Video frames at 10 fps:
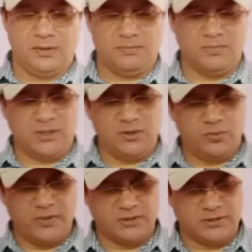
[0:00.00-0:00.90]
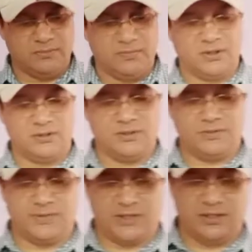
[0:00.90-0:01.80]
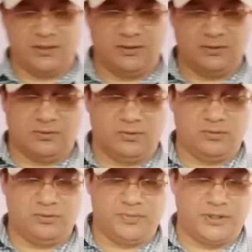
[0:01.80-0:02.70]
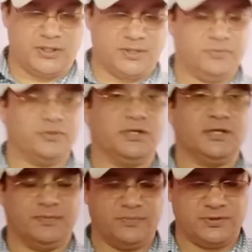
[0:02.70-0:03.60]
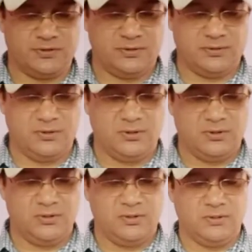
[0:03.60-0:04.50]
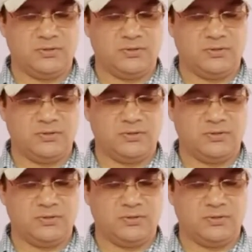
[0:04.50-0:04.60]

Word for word: many weeks and months in training, all building up to the games. So